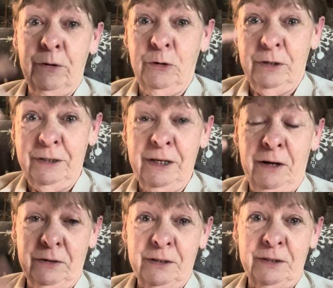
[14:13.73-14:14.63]
can
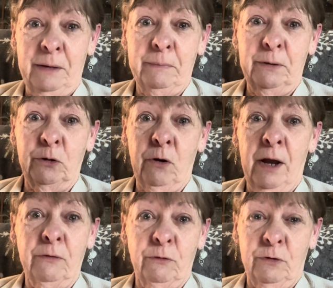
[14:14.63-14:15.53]
tell because I've been
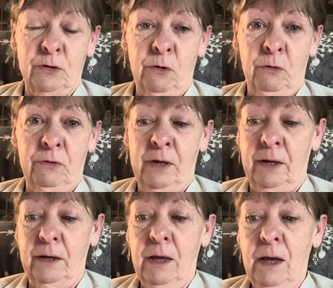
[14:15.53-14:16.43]
crying through this whole
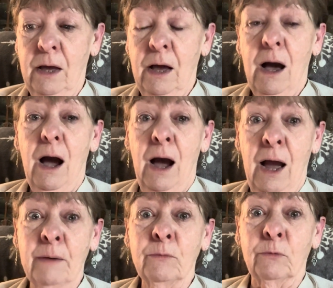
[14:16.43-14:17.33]
thing.
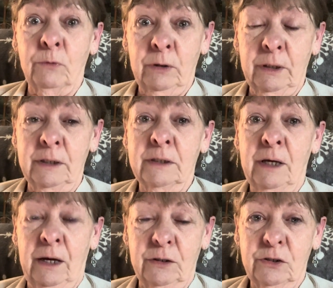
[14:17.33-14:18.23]
I'm really
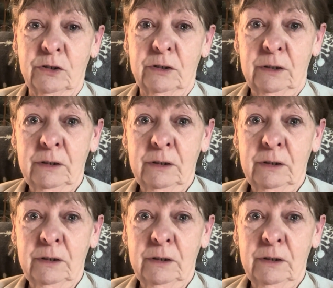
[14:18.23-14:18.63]
touched